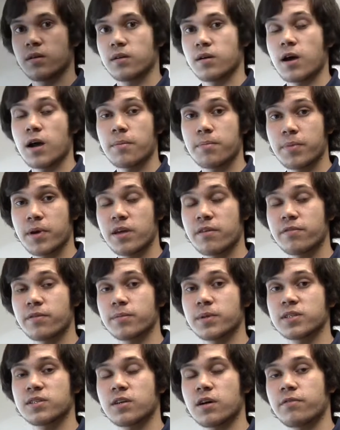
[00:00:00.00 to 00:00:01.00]
I'm Ben from
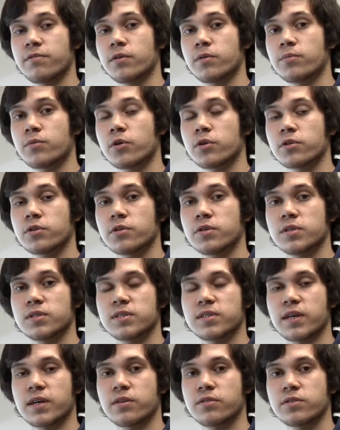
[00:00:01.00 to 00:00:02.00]
The Cell Phone Broker in
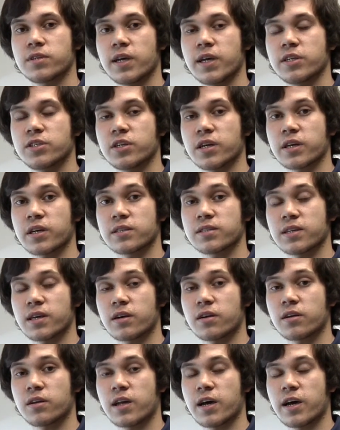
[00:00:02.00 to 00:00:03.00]
San Jose. Check us
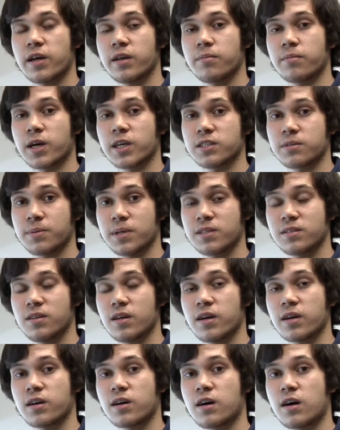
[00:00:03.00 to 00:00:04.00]
out online, myspace
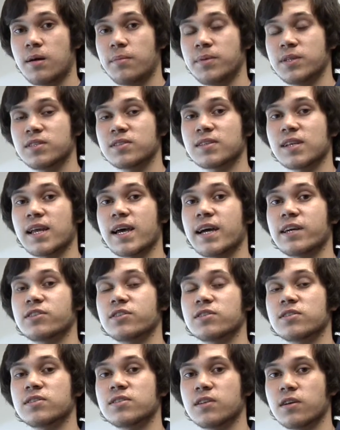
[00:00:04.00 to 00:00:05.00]
dot com slash
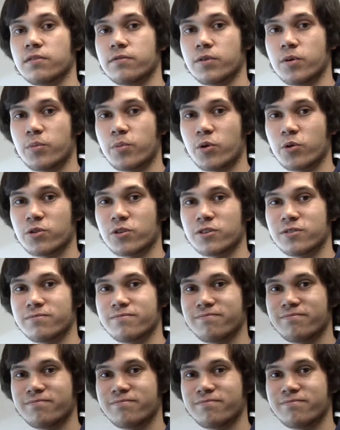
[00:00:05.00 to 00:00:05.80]
cell phone broker.